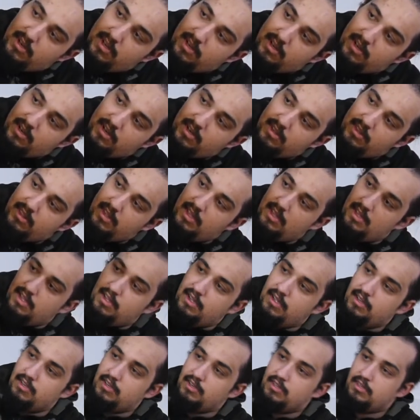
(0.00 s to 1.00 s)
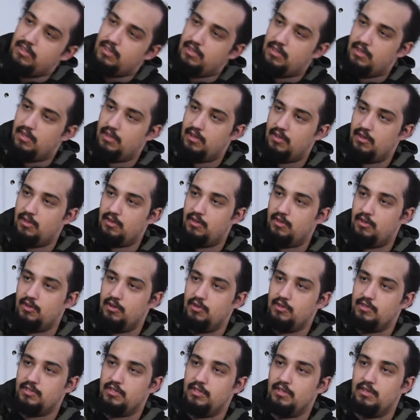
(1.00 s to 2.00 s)
and that just
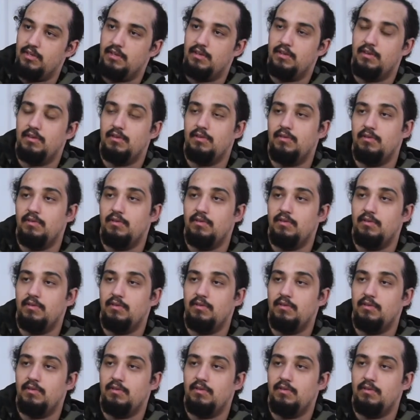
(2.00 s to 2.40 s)
goes in